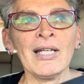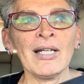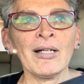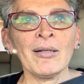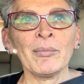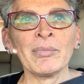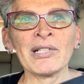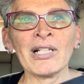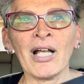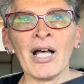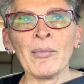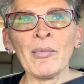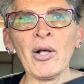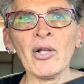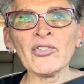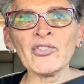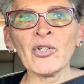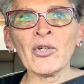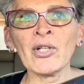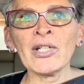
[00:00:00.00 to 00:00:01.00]
But I'm
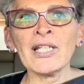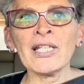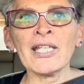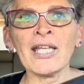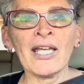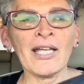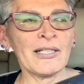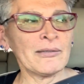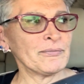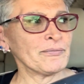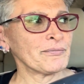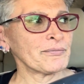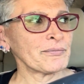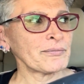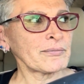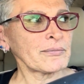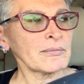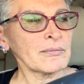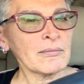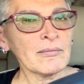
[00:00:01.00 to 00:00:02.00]
also going to get
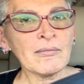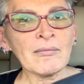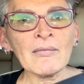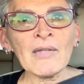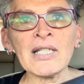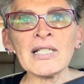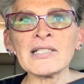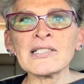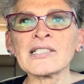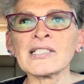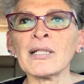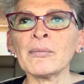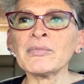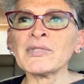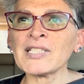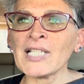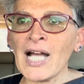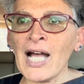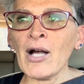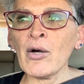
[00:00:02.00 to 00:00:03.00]
some
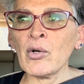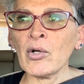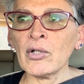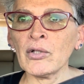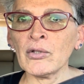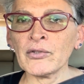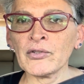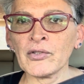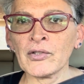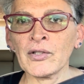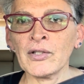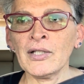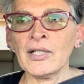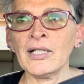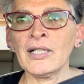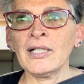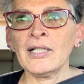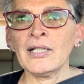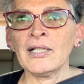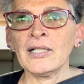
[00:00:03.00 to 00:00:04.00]
towels
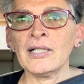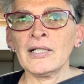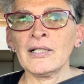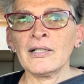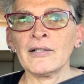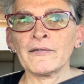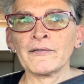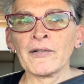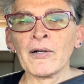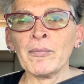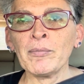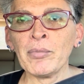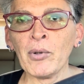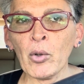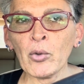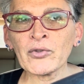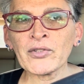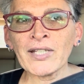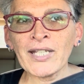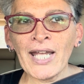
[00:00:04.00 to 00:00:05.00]
from
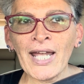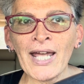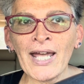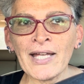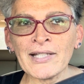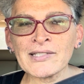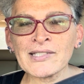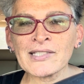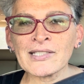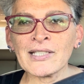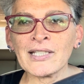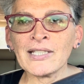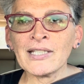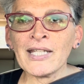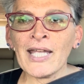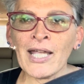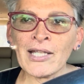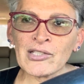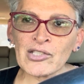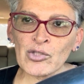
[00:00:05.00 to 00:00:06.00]
both cats
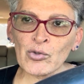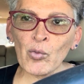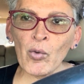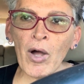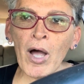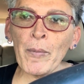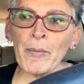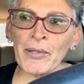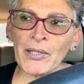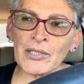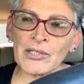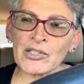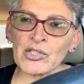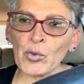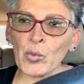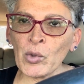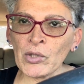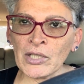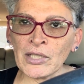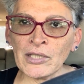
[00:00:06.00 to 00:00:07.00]
and swap it to
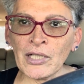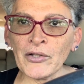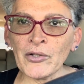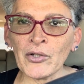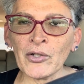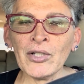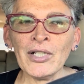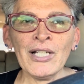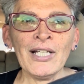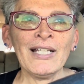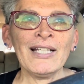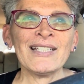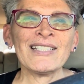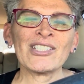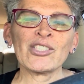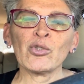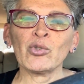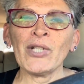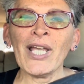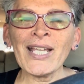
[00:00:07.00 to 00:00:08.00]
one another
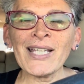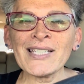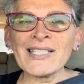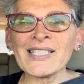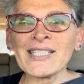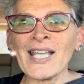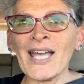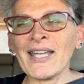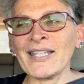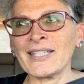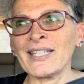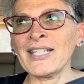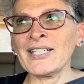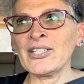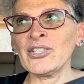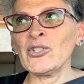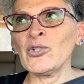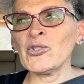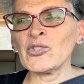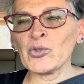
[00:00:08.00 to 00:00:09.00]
so they can start
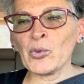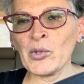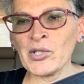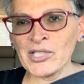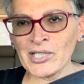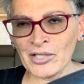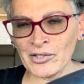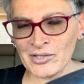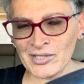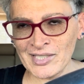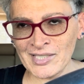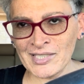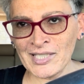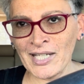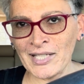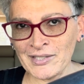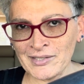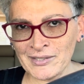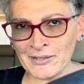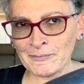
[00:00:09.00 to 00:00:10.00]
getting used to each other's
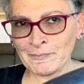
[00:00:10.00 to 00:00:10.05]
scent.